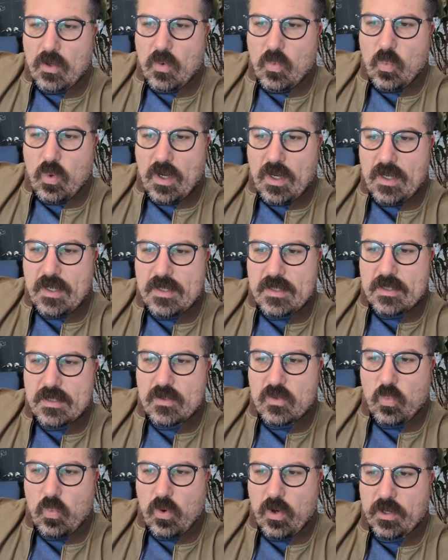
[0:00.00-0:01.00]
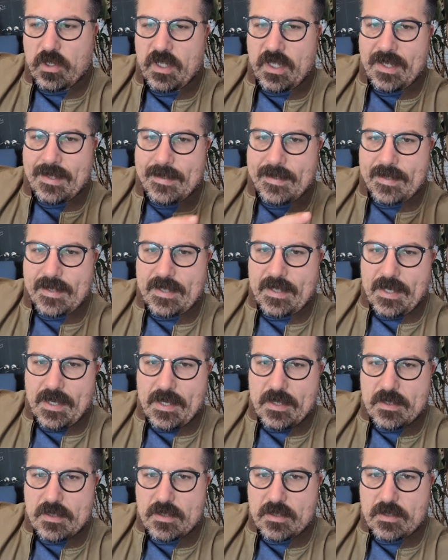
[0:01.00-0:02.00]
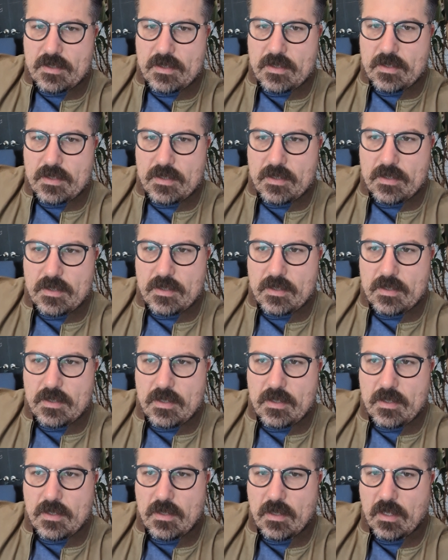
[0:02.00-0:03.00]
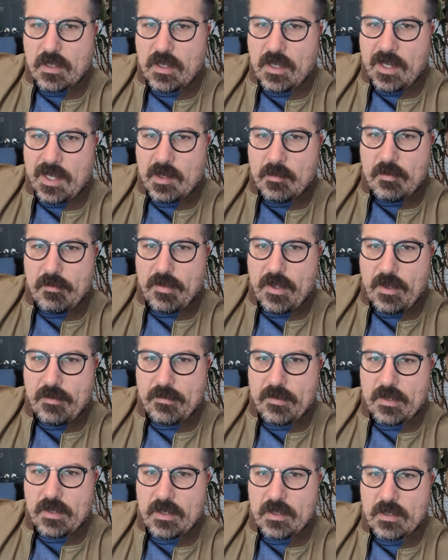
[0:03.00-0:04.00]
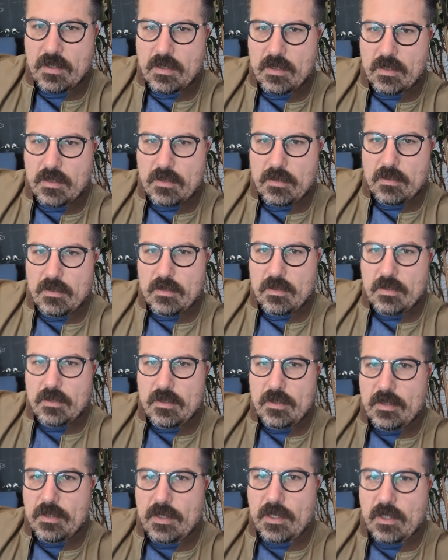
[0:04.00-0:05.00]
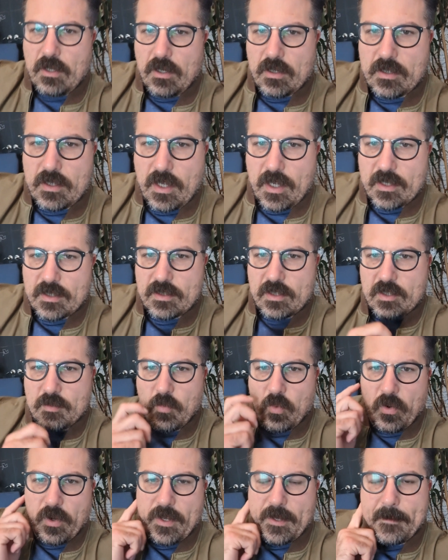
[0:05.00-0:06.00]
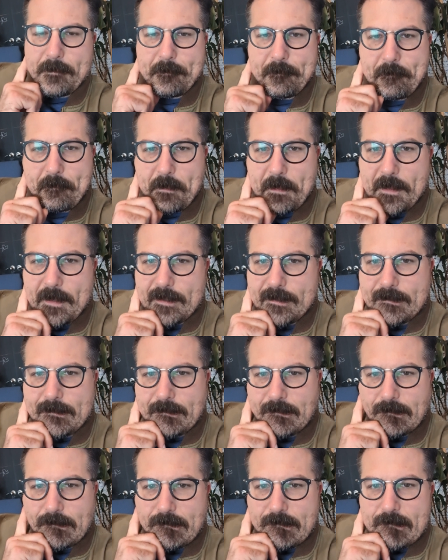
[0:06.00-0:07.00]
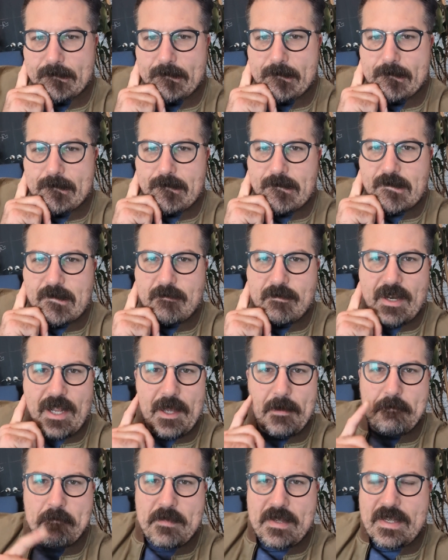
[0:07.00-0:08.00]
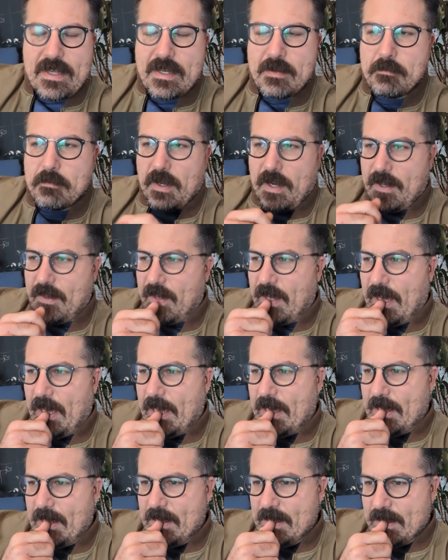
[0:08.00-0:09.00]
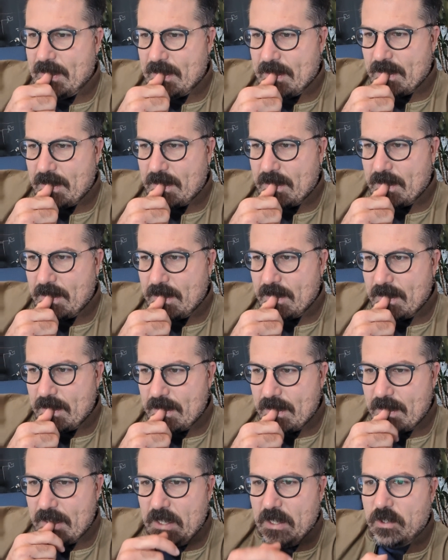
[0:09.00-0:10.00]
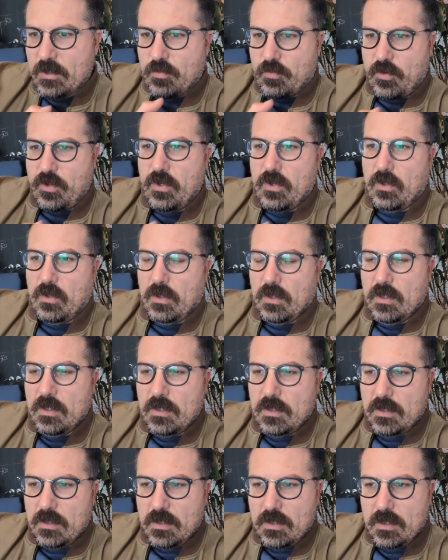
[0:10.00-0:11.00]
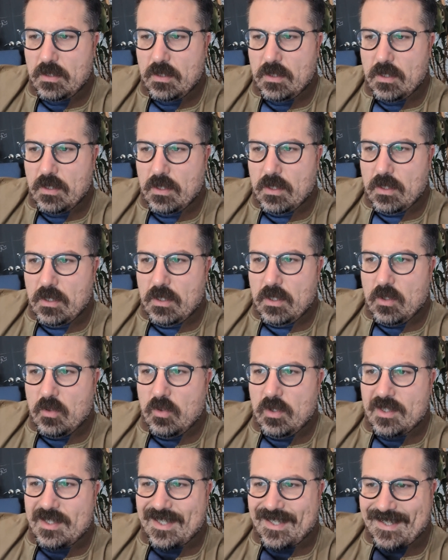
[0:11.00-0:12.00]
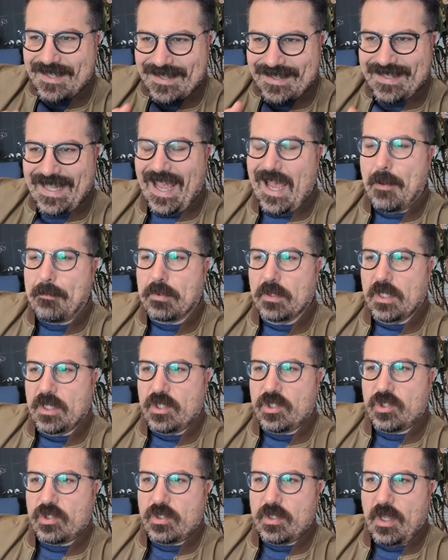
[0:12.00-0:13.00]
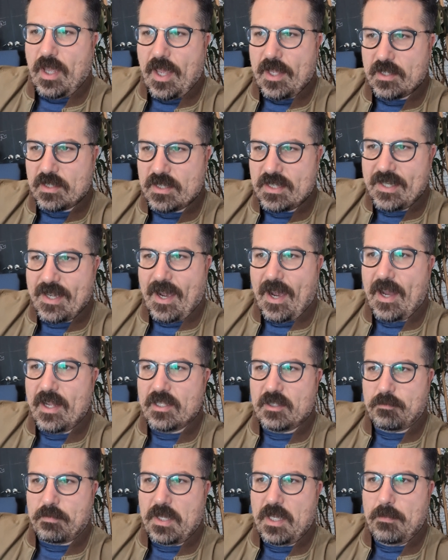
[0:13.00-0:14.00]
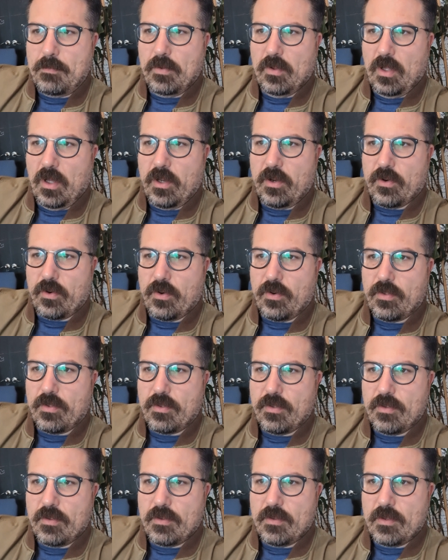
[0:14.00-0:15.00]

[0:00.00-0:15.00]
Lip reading: was working against the kingdom of heaven in our text this morning? What I mean by that is Israel was established as God's people on earth.